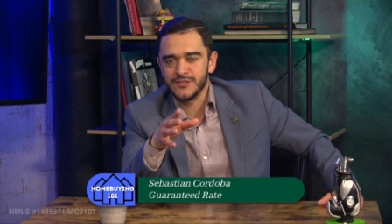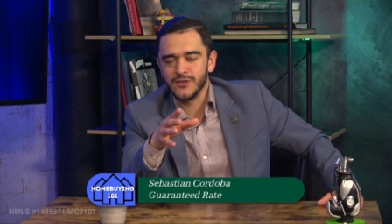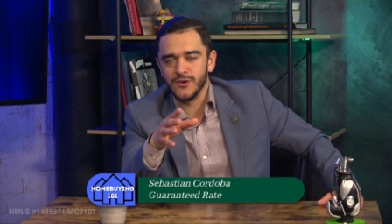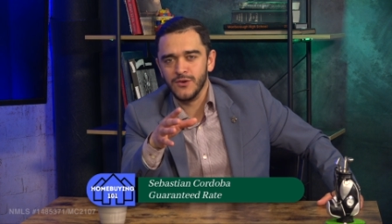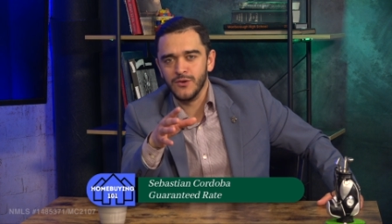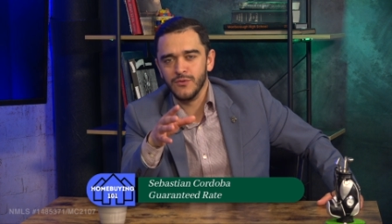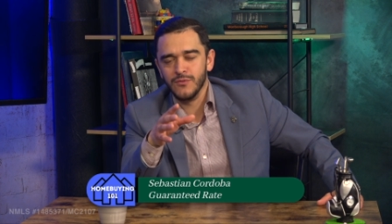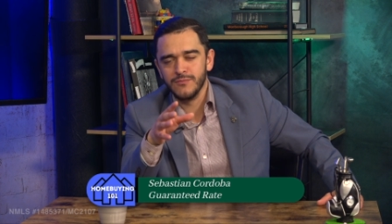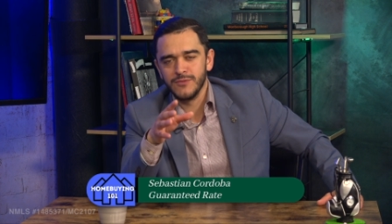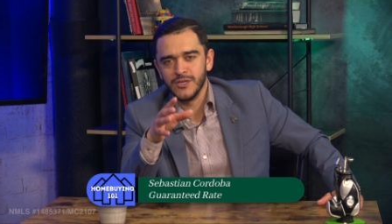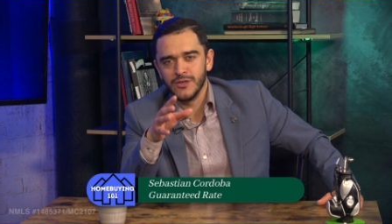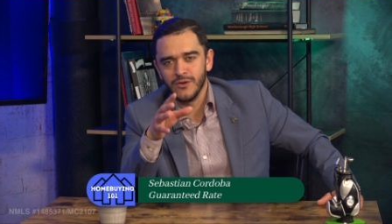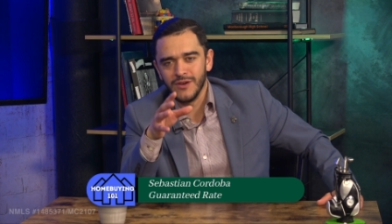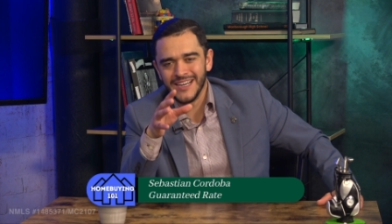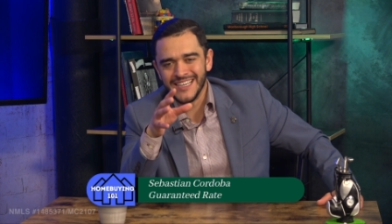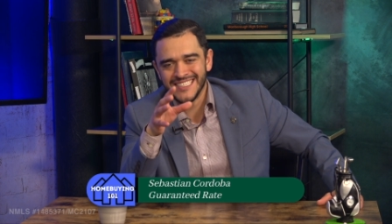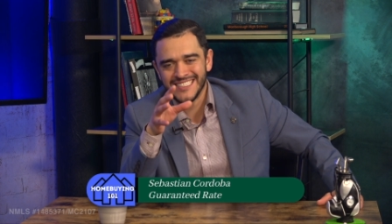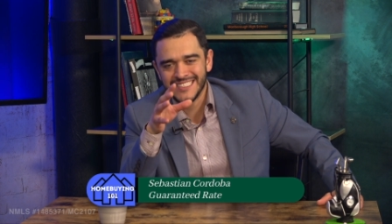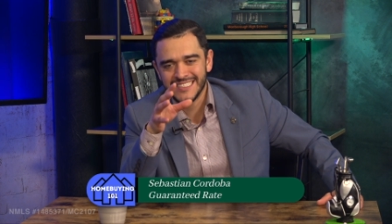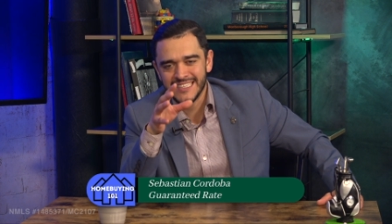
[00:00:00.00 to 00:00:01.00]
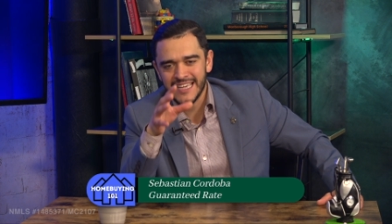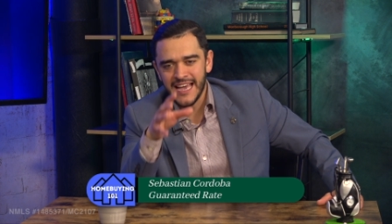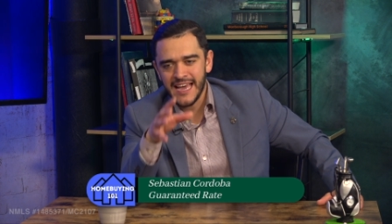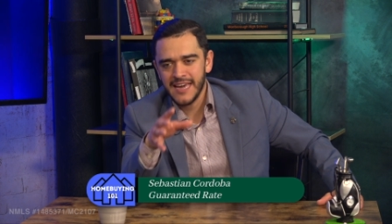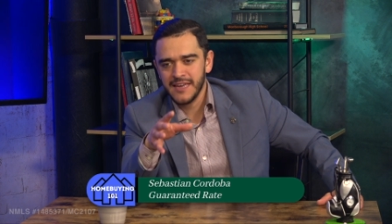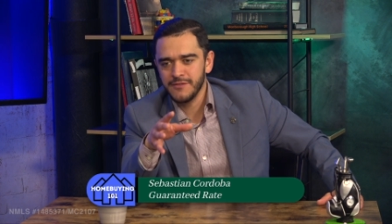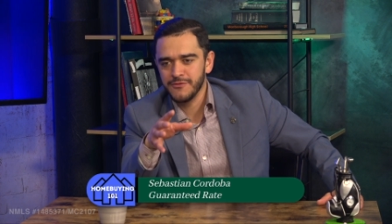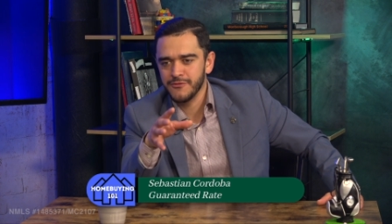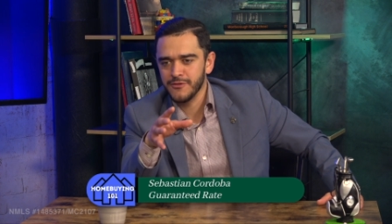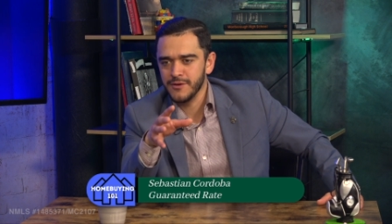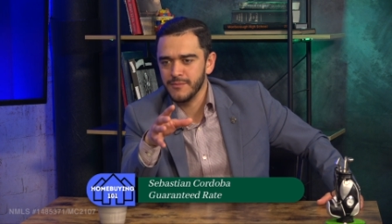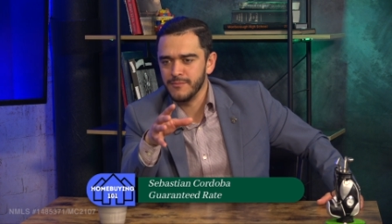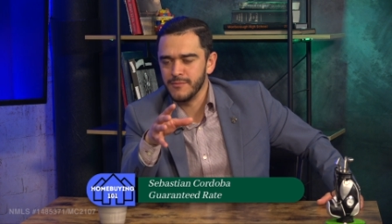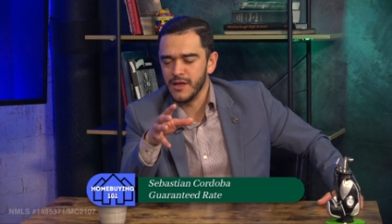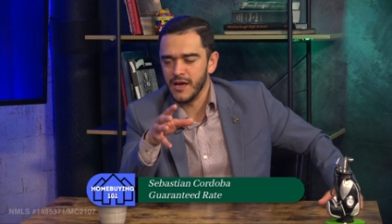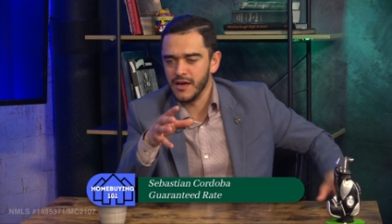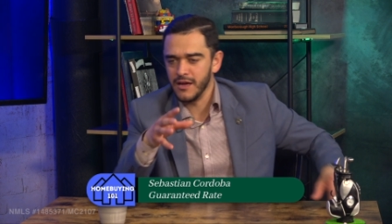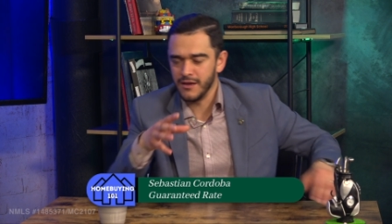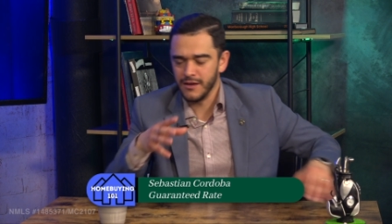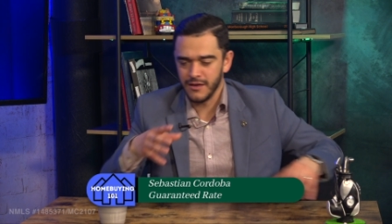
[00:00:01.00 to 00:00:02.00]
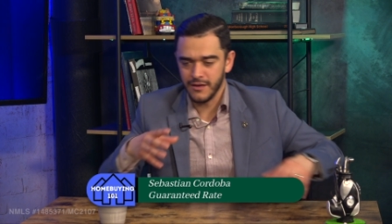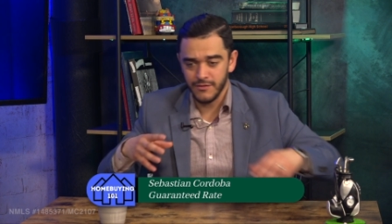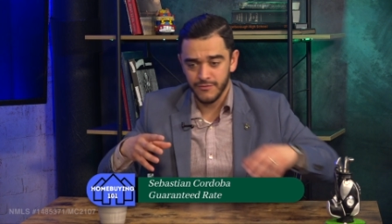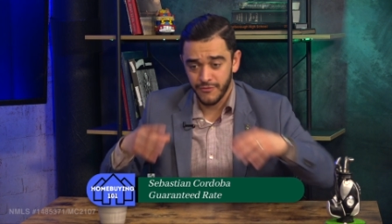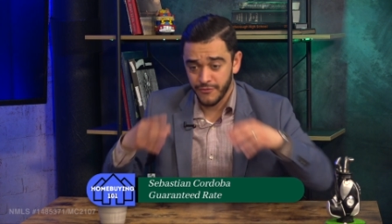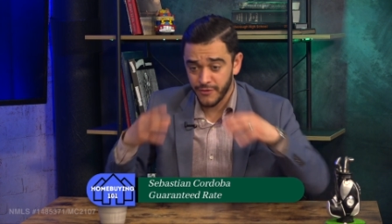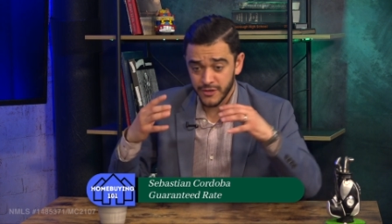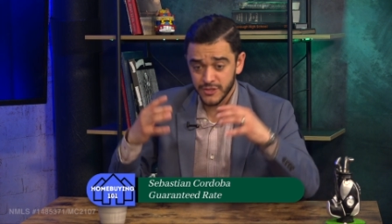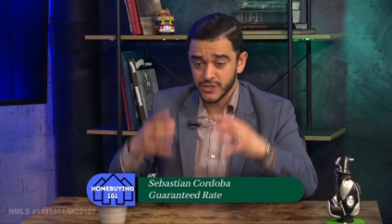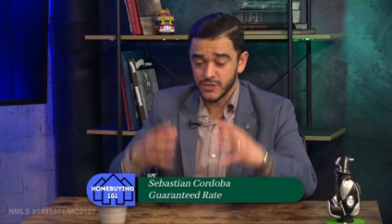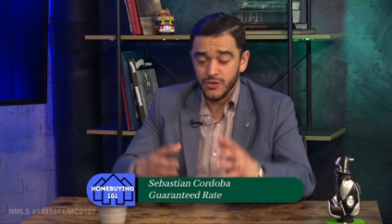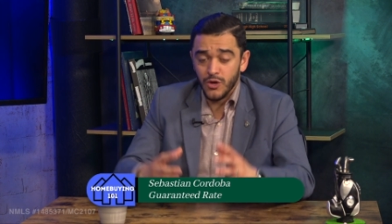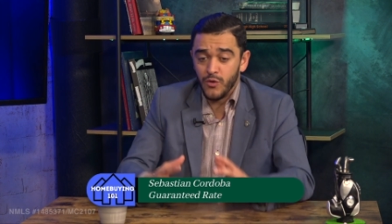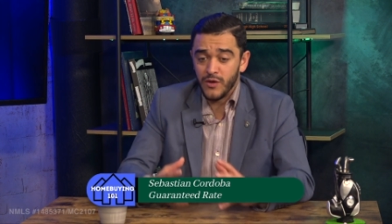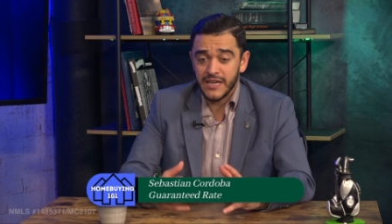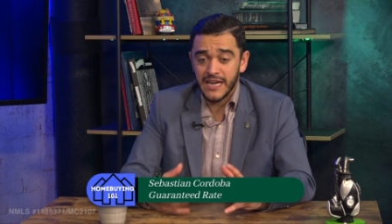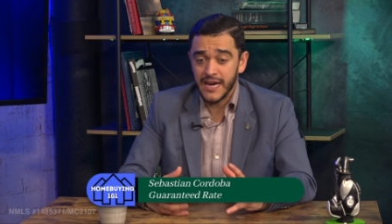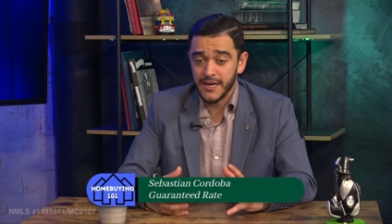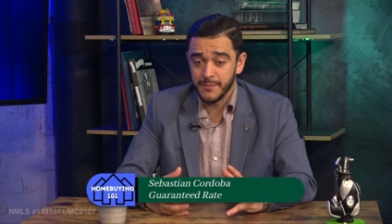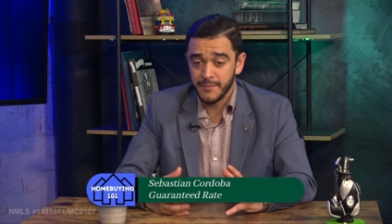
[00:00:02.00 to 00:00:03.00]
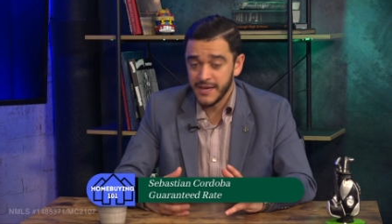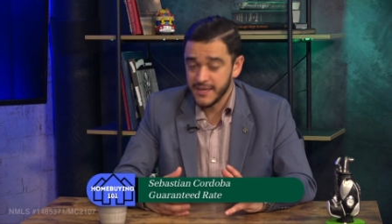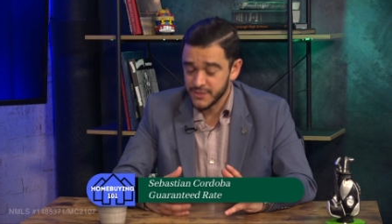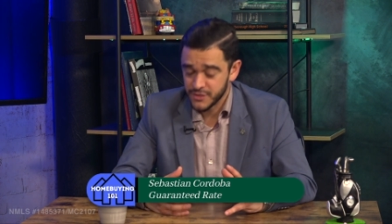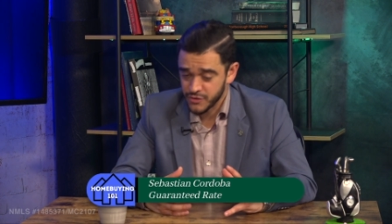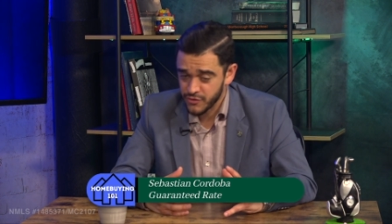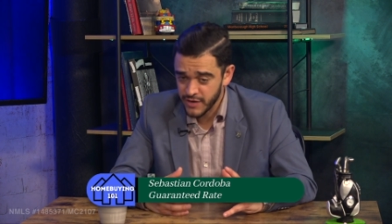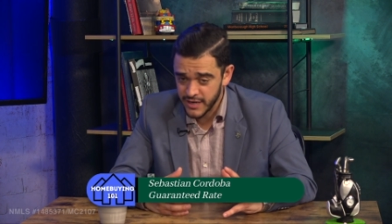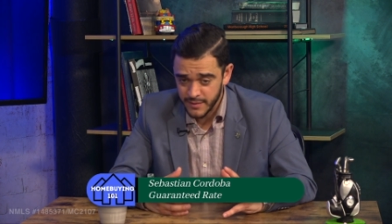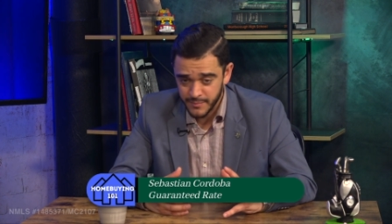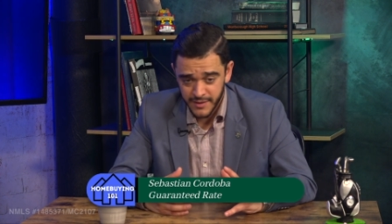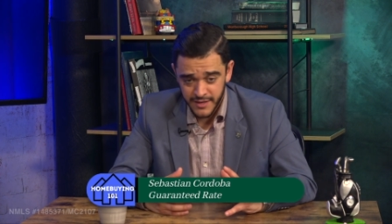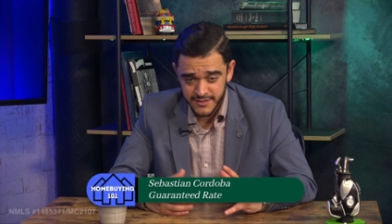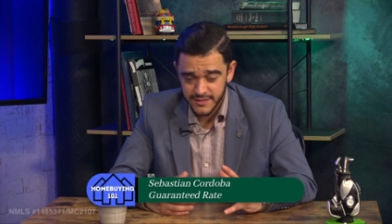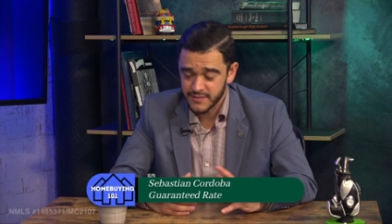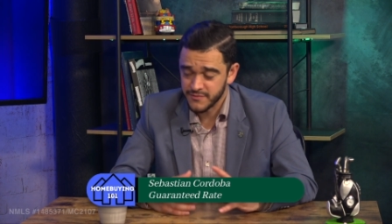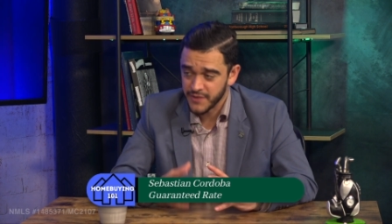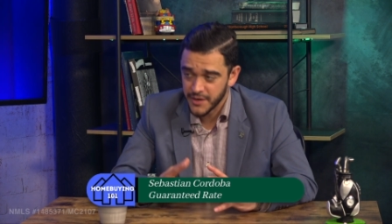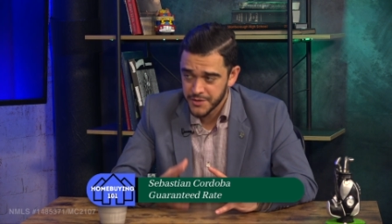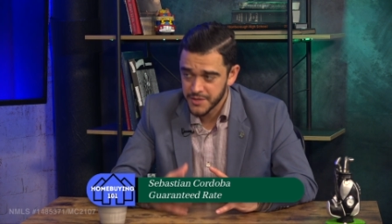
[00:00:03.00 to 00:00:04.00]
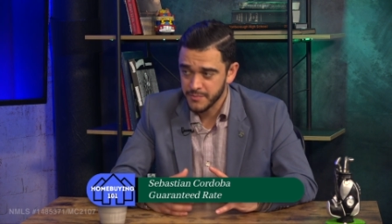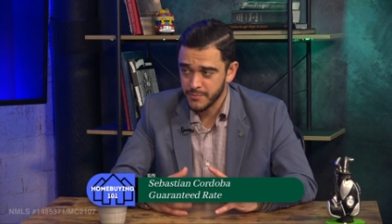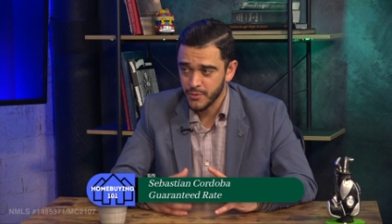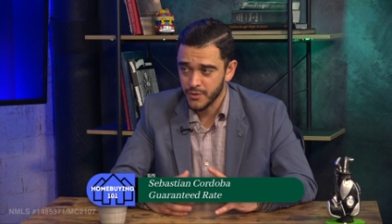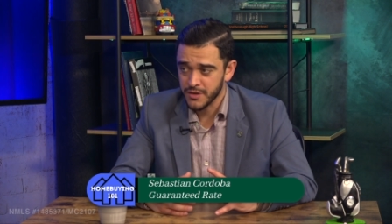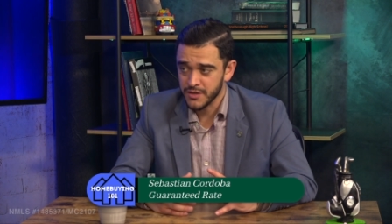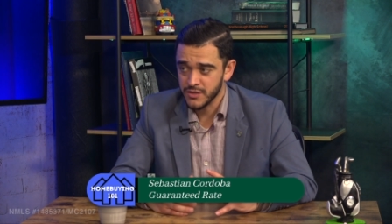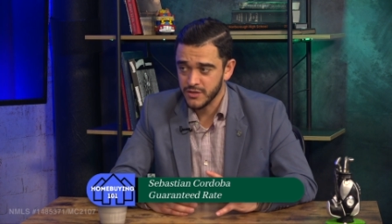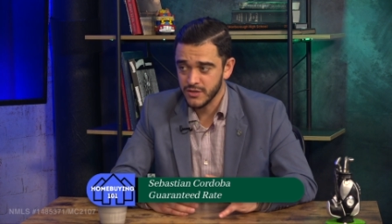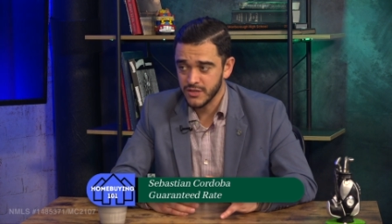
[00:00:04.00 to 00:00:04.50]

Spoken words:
So, aside from first knowing how to manage credit, because it's very important.